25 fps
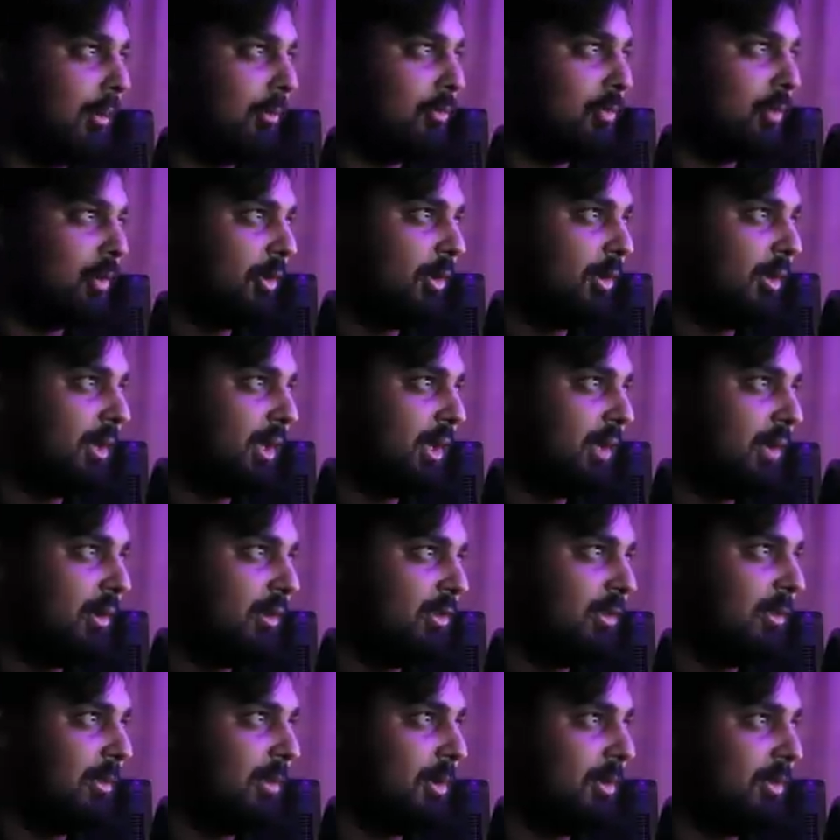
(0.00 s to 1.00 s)
I'm sure dick
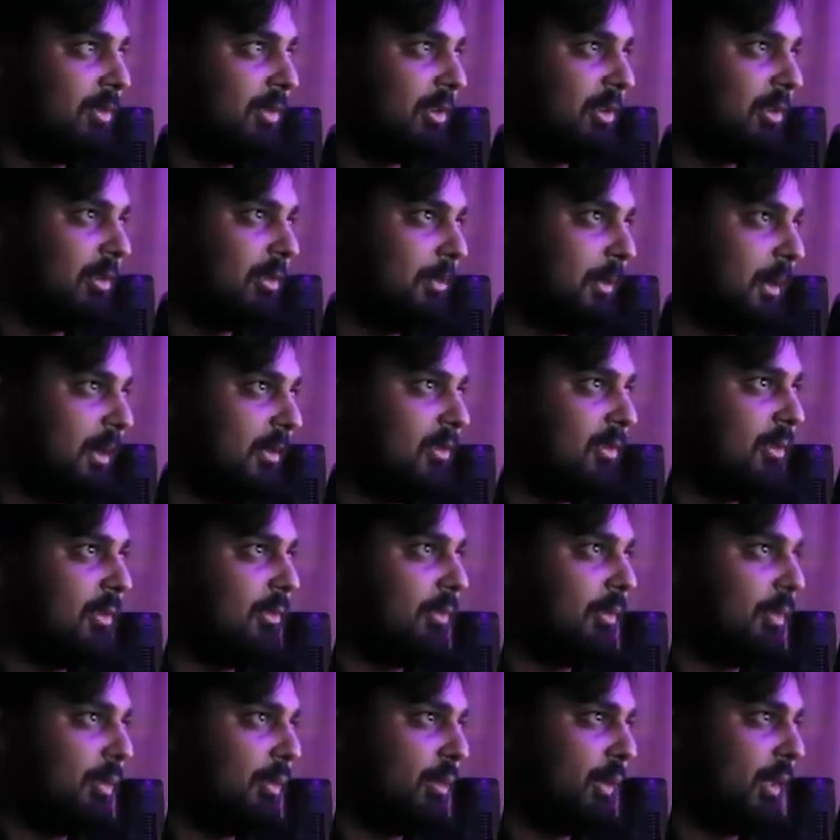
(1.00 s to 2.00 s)
is the most
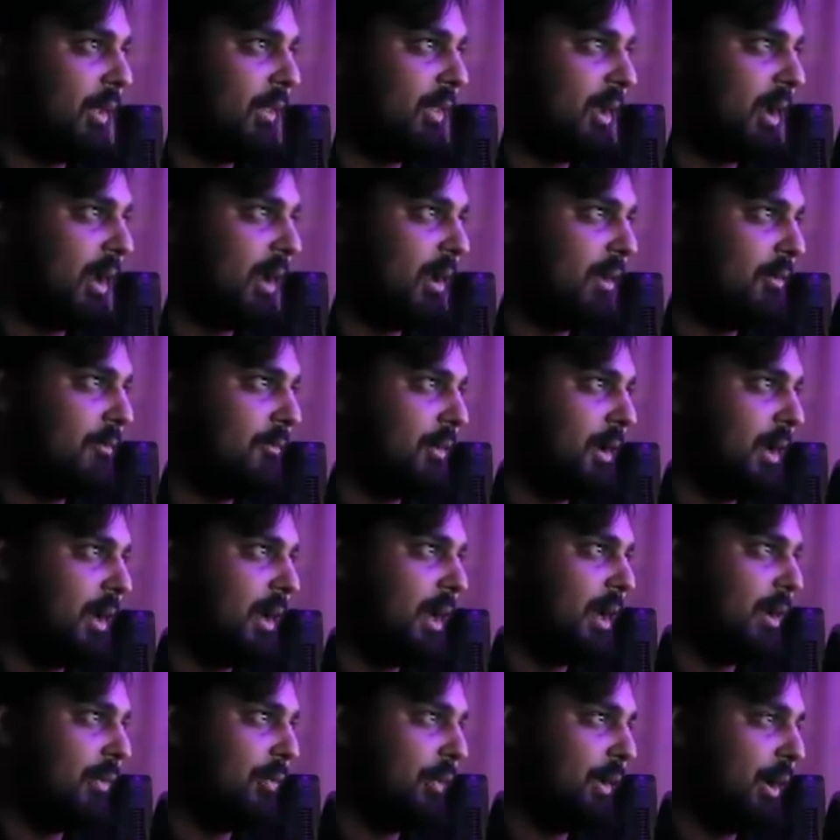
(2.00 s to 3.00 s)
expensive thing that I can
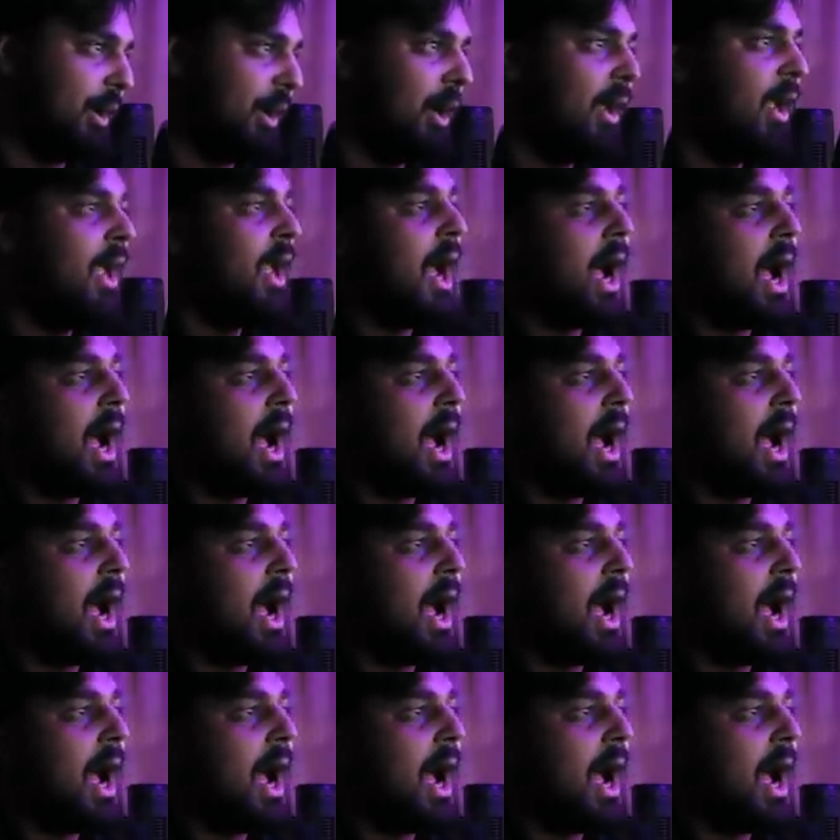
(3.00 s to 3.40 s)
find out there.